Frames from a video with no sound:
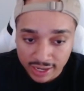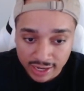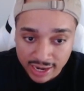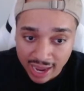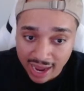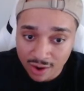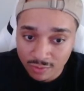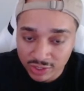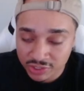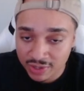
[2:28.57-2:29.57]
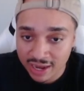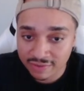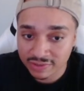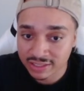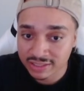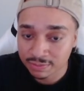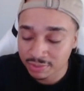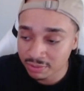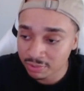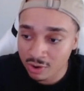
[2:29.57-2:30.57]
now what you have is
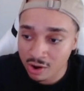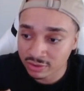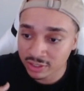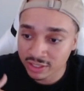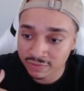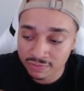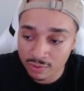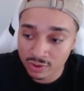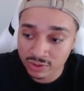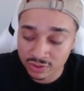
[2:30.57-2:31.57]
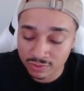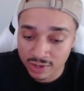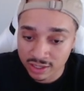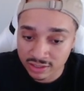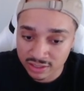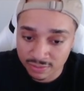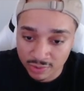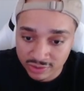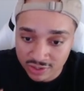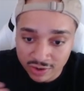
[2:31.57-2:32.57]
people aren't looking forward to the rate cuts
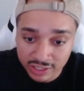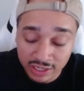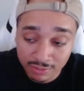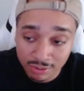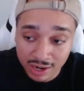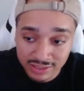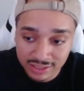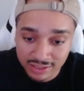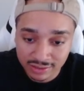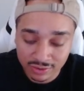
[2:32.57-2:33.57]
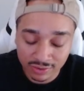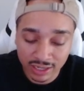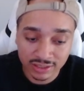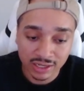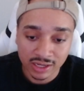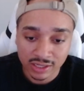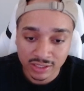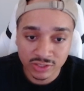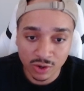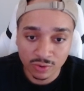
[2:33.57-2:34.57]
anymore. It's already getting priced in, correct?
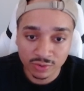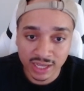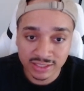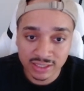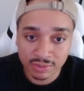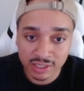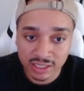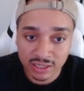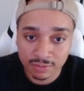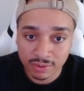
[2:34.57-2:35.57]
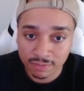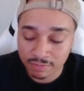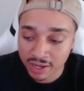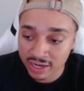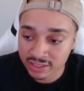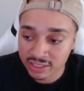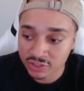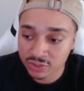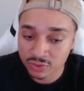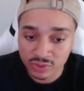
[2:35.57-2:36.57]
So that's something to keep paying
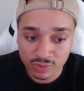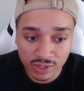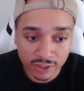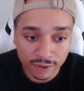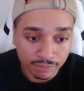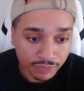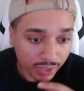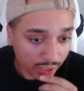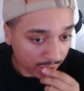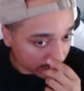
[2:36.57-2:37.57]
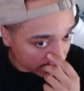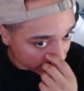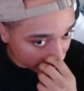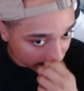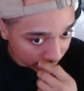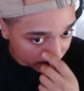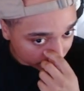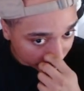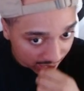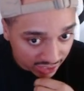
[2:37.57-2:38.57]
attention to as well. And then,
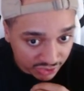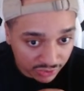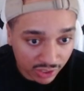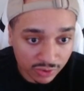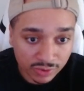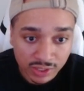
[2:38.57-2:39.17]
as you know,